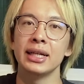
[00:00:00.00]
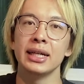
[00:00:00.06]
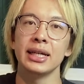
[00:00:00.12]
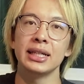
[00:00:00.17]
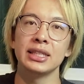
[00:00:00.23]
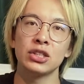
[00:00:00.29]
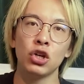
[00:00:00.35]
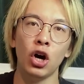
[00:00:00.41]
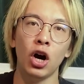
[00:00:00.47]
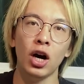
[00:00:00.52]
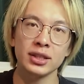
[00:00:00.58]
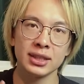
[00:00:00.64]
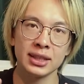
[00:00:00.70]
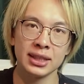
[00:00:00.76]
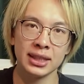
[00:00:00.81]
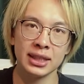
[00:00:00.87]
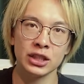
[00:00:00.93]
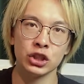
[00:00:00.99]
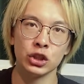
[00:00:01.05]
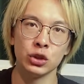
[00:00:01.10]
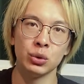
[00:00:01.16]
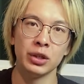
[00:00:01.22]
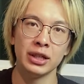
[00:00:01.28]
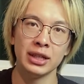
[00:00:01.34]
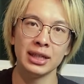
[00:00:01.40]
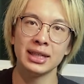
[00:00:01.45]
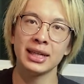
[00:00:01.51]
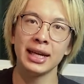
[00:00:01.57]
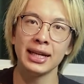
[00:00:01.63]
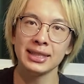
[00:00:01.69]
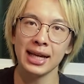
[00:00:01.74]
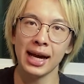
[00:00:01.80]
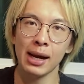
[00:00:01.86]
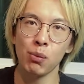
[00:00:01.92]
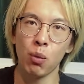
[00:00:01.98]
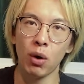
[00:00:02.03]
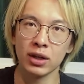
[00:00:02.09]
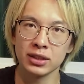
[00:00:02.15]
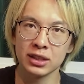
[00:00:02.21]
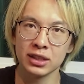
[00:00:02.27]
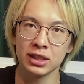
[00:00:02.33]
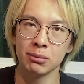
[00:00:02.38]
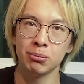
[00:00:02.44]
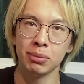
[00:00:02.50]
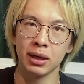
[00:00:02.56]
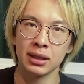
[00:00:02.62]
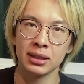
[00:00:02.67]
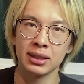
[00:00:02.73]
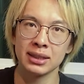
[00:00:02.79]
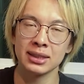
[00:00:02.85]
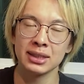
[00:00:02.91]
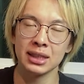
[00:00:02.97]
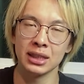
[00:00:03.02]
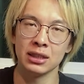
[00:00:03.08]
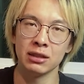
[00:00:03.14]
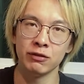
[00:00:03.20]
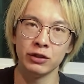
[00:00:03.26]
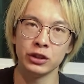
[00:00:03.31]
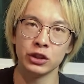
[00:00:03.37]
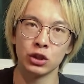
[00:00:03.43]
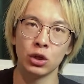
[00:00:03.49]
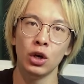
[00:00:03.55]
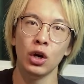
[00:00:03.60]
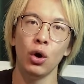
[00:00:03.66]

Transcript: is causing the issue in case I want to debug this in the future